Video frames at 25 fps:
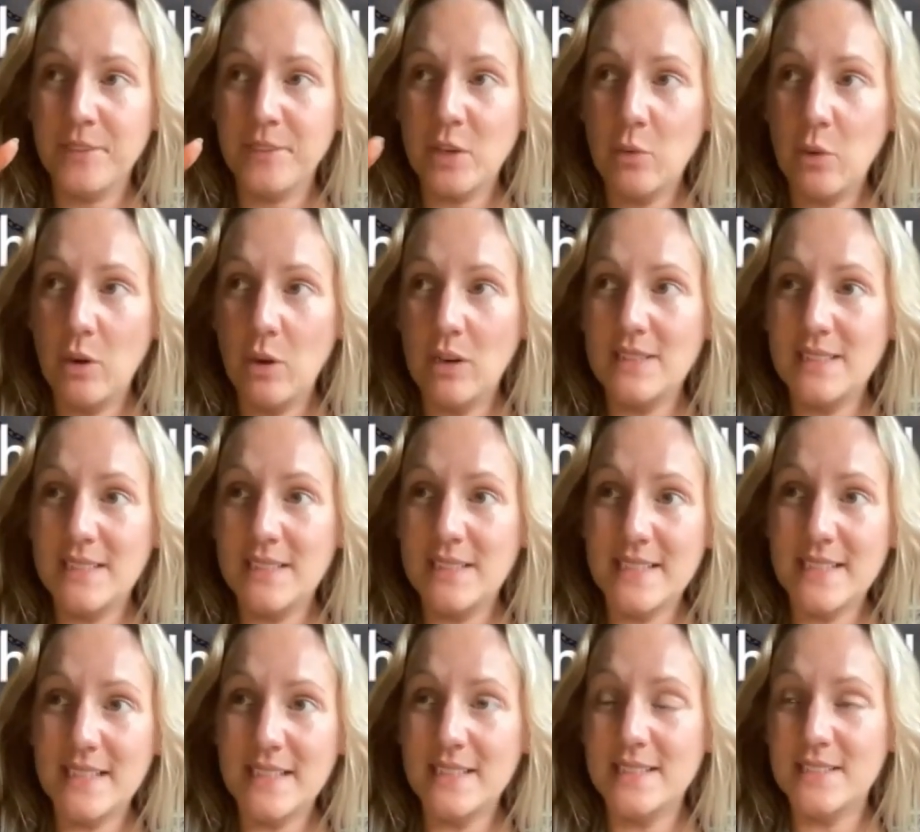quality
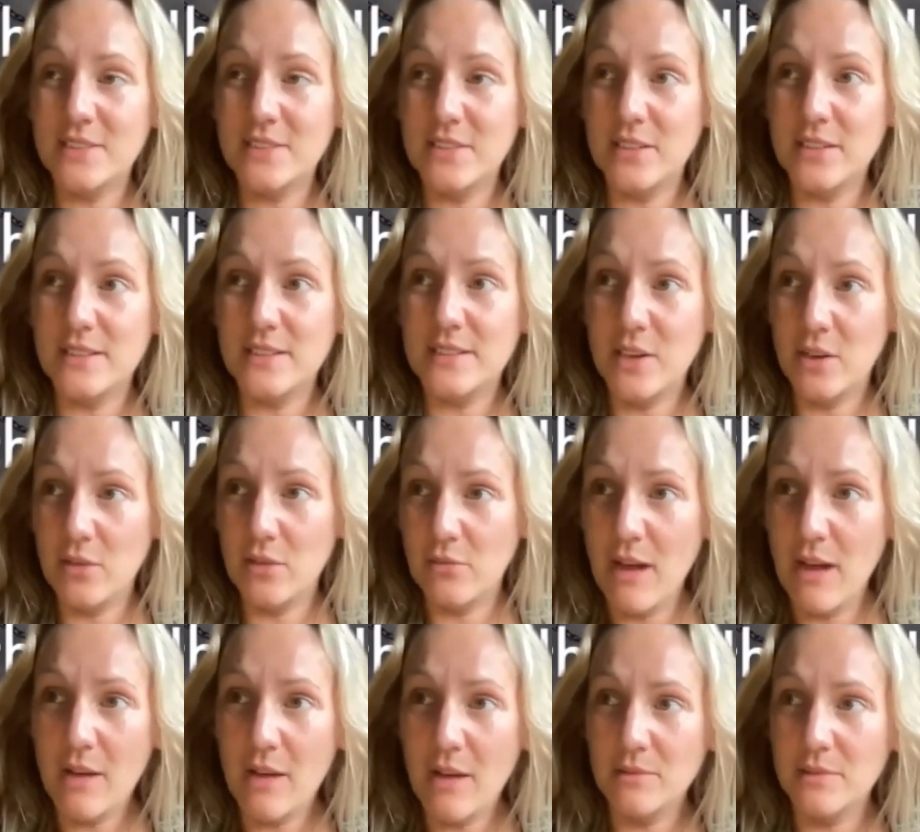sensors
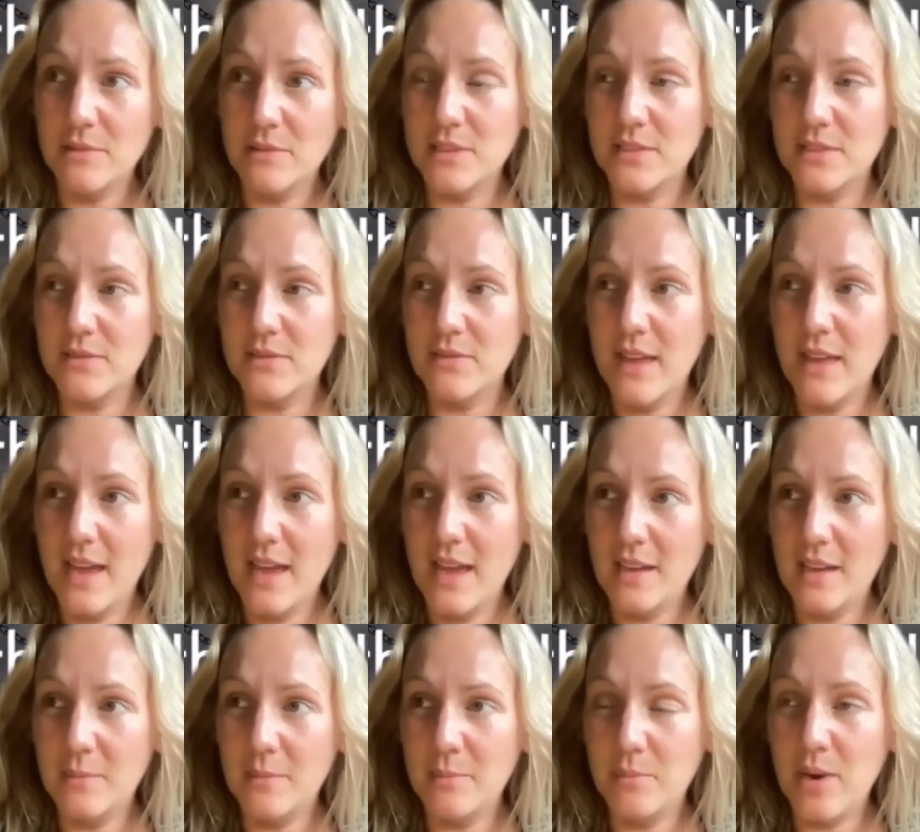around their